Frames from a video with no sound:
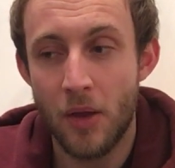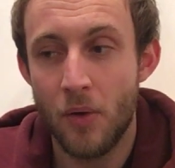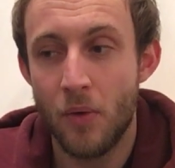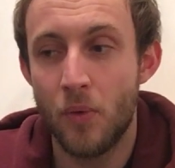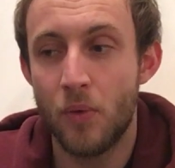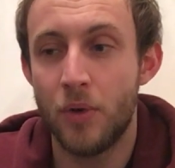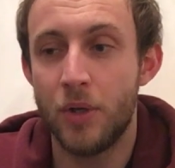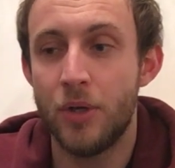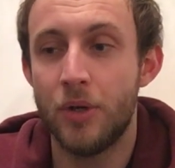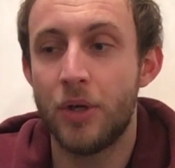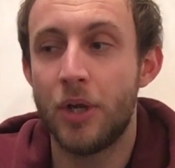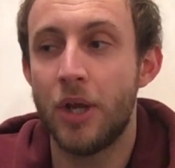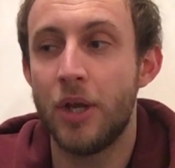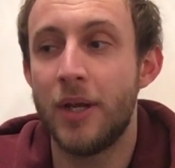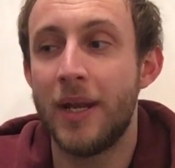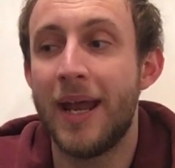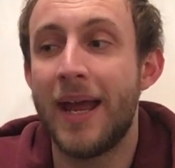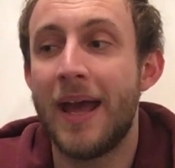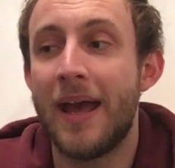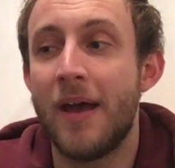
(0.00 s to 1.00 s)
or you're going
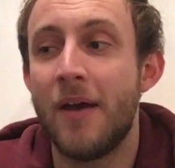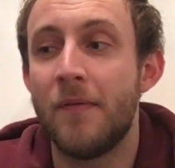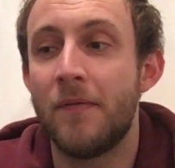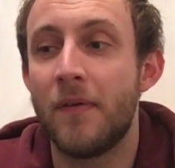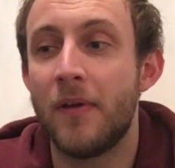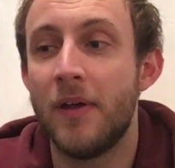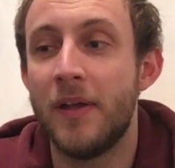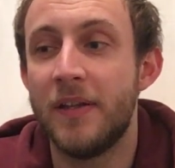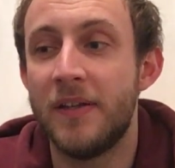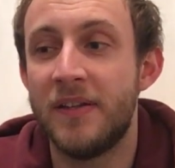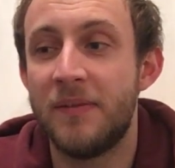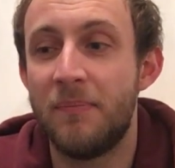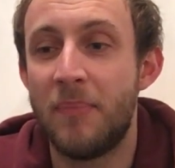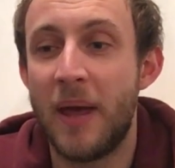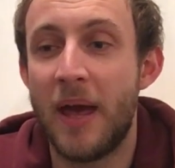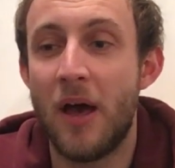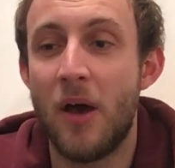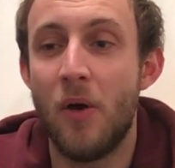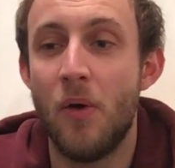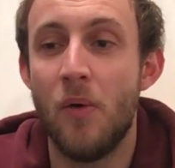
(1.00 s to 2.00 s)
to have a
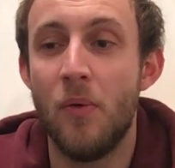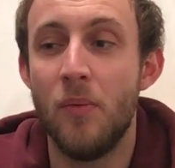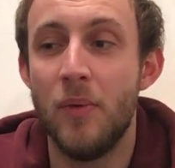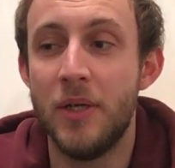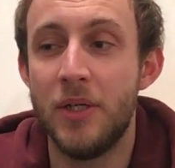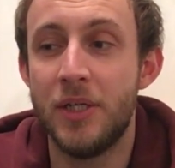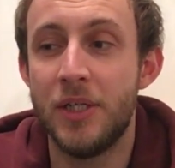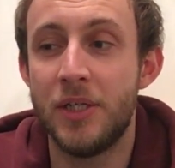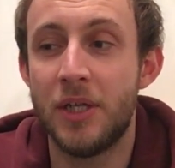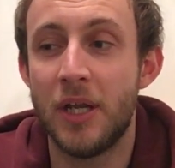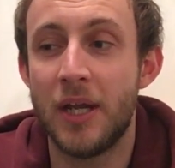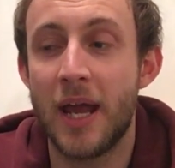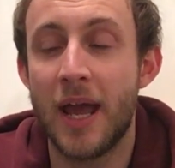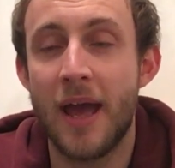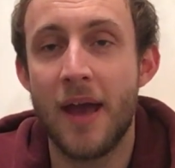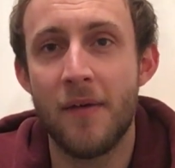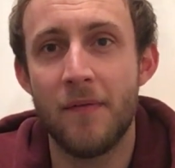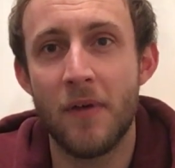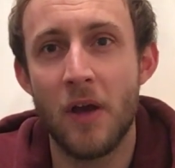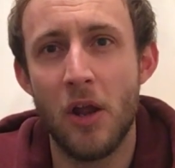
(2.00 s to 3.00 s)
spell which is going to
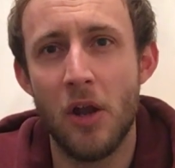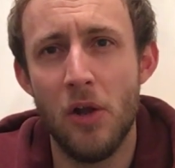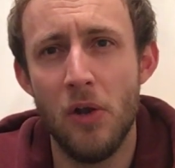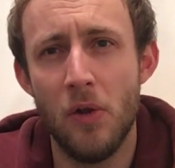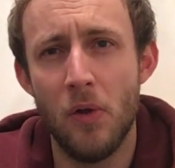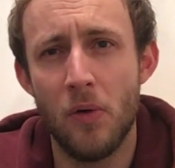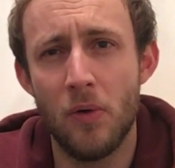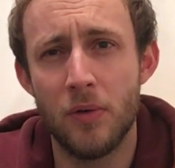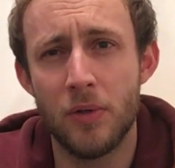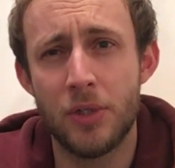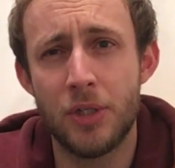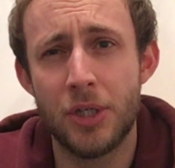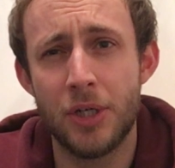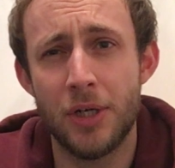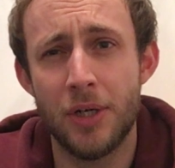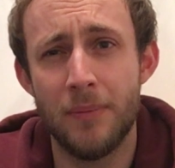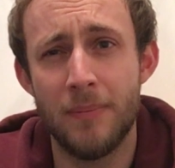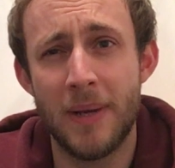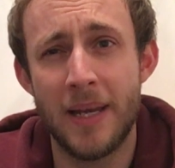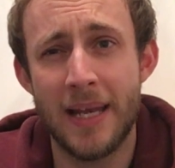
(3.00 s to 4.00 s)
have a
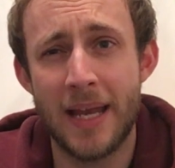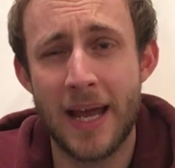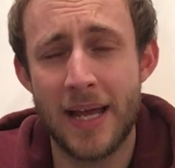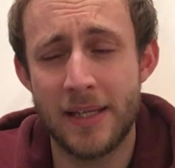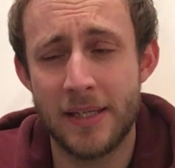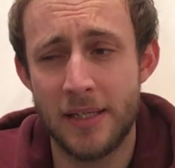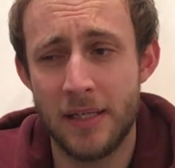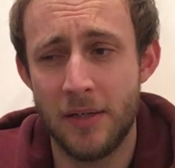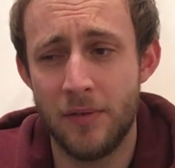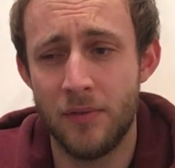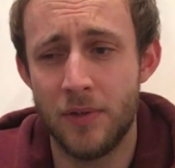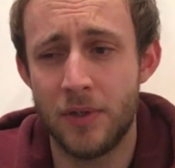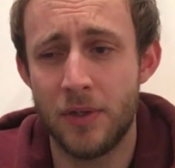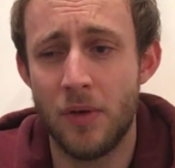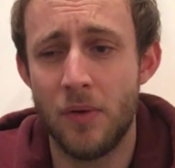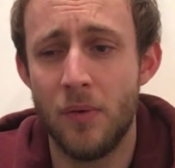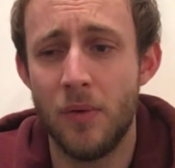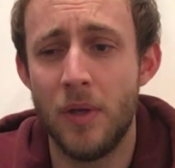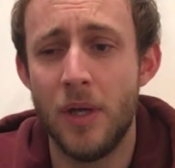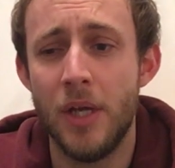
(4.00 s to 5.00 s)
long-term lasting
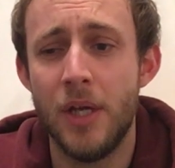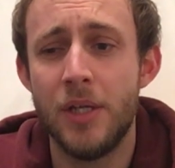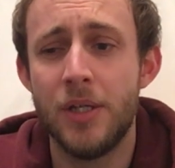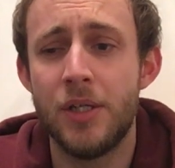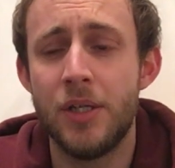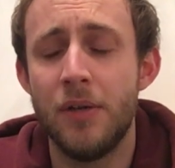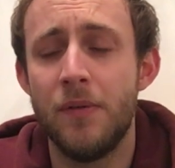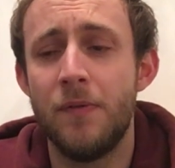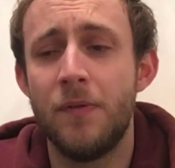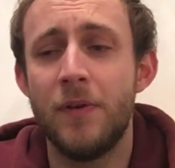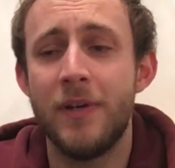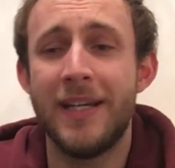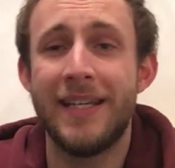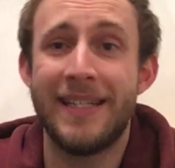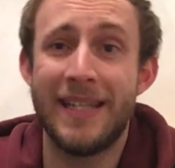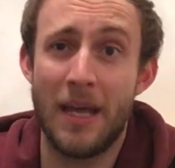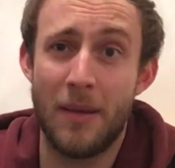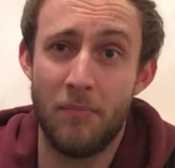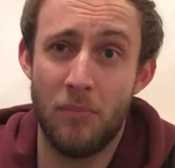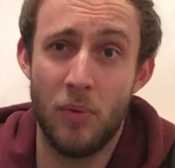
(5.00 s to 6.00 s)
result. So for
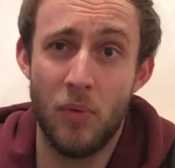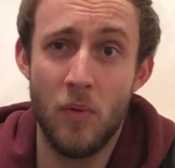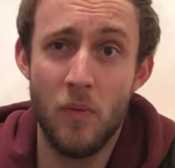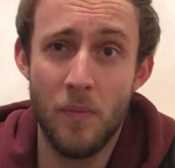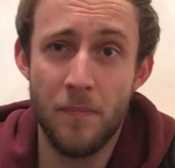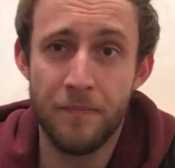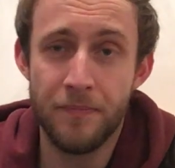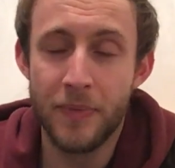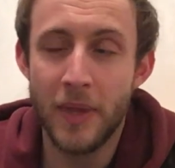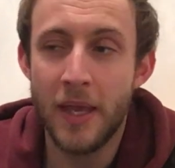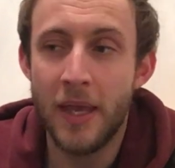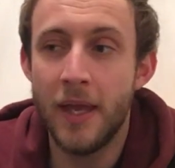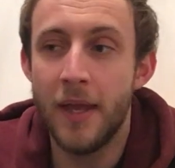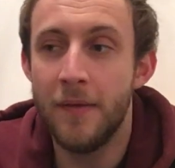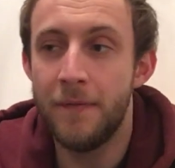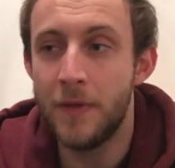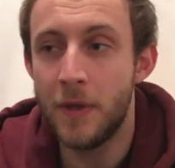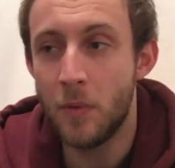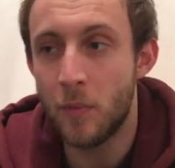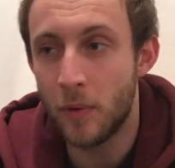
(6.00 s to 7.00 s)
example,
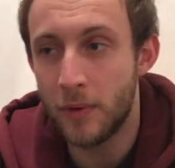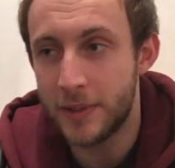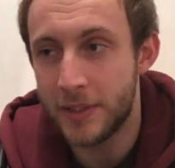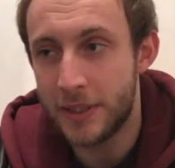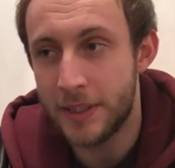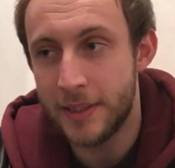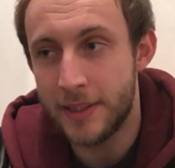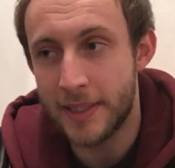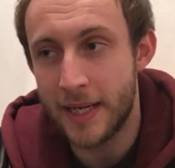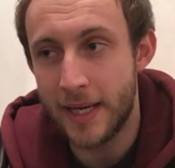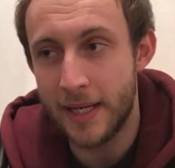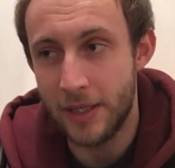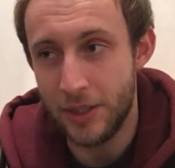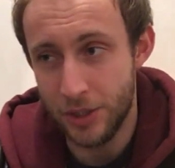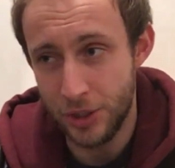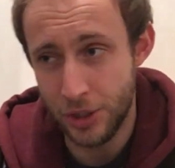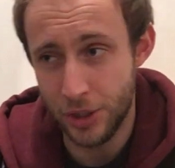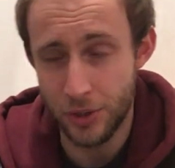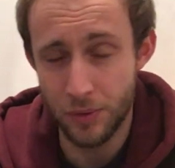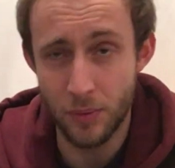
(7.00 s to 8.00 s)
if you wanted a
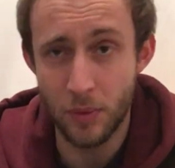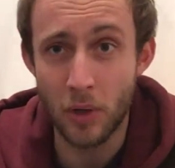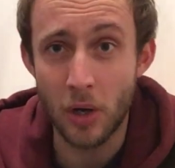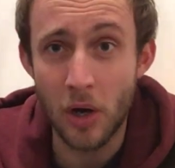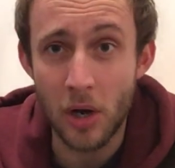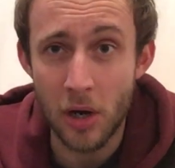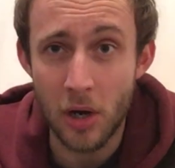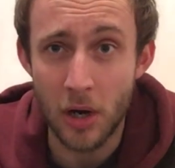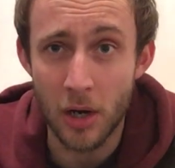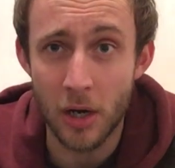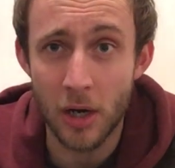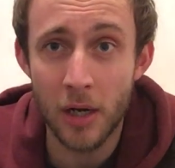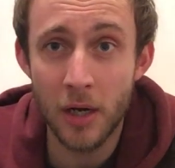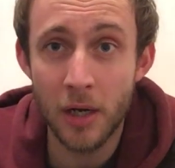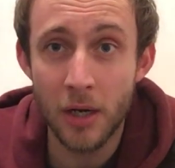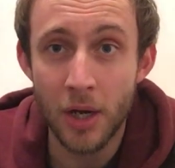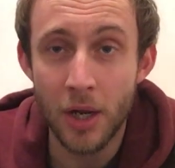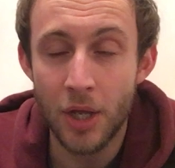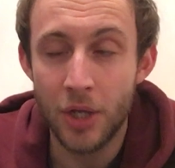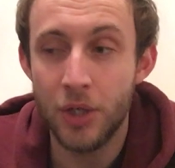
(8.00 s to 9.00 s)
new car,
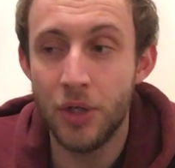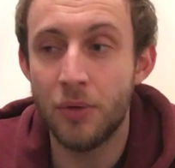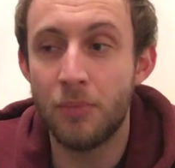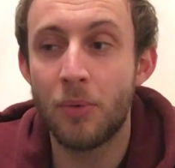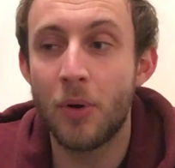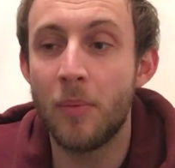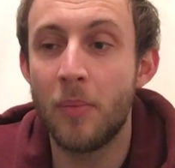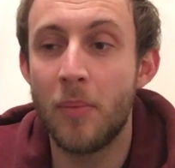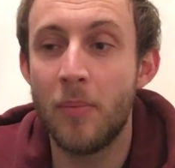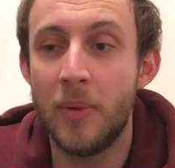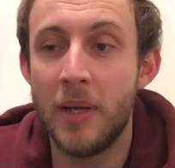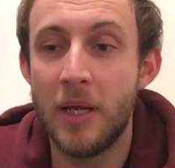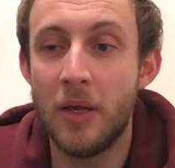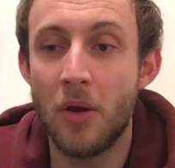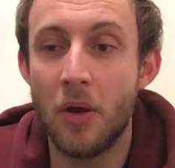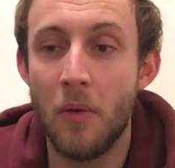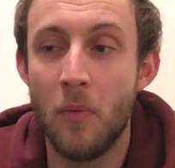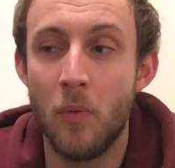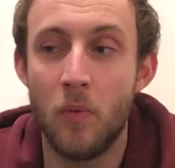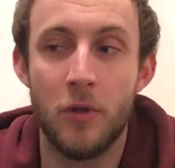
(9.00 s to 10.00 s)
you're probably
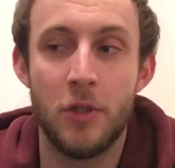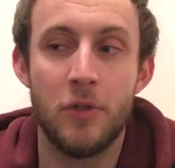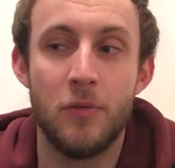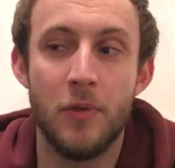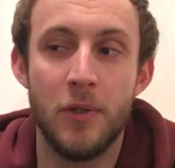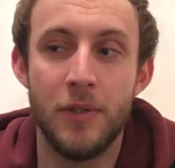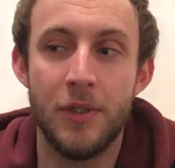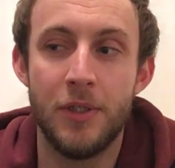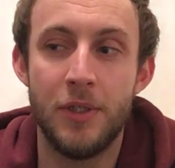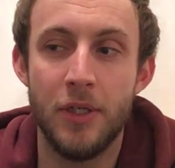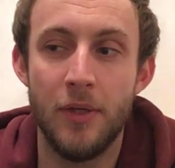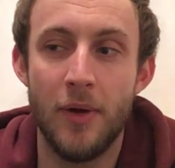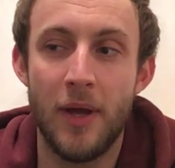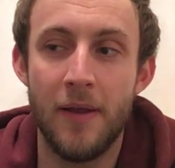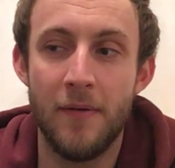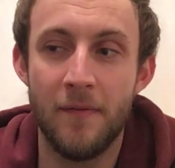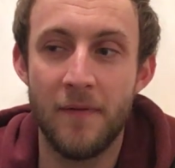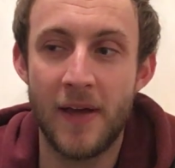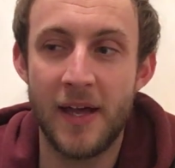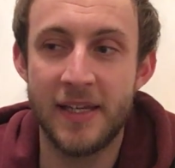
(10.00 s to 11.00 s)
going to want to do a
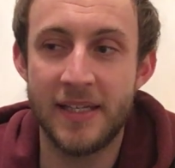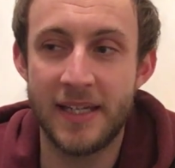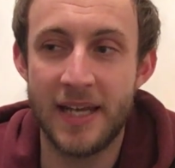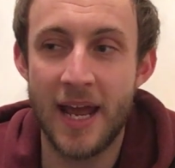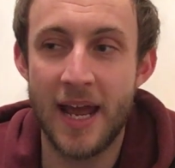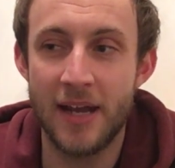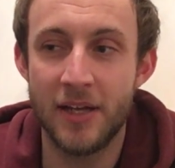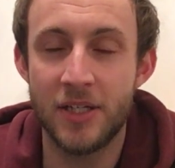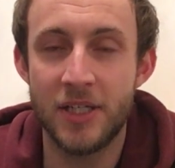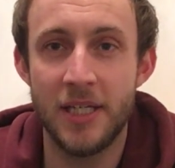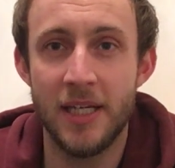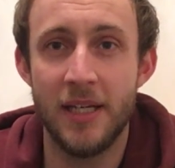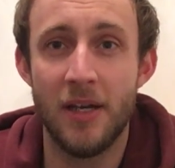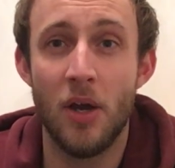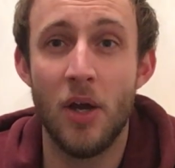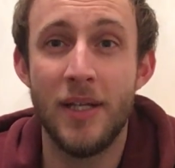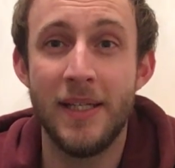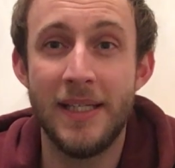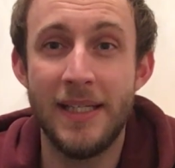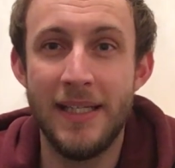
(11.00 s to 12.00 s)
fast-acting
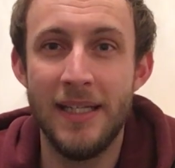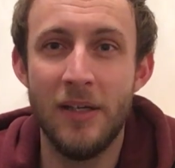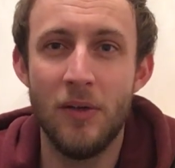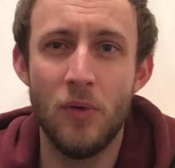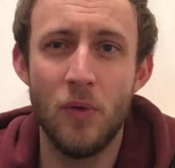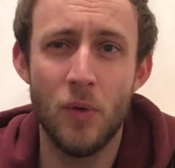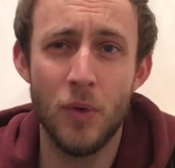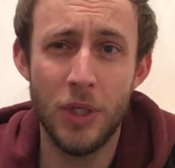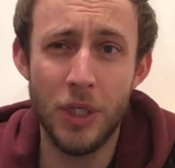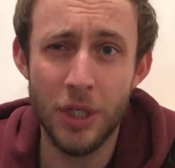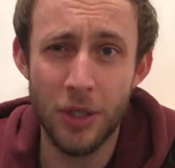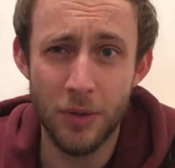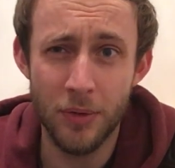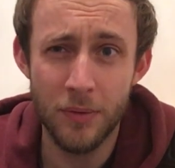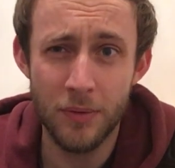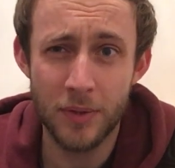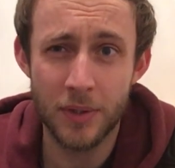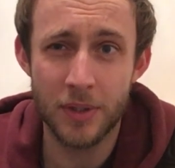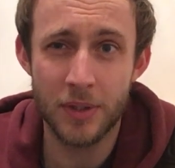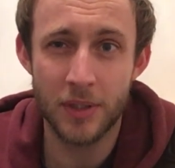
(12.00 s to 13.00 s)

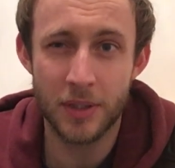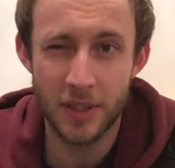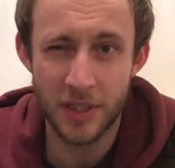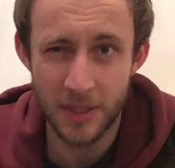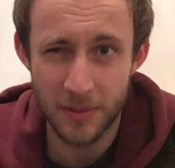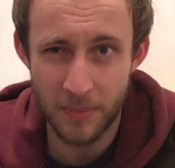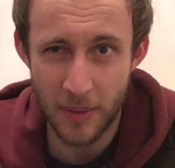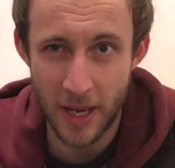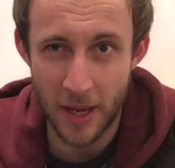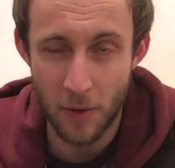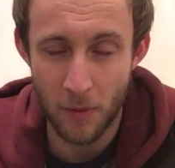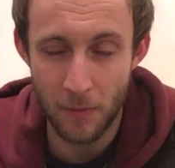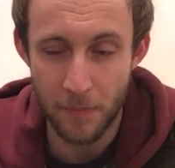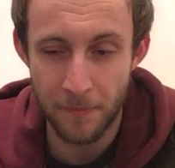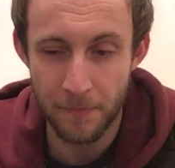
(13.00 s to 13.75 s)
single-use spell.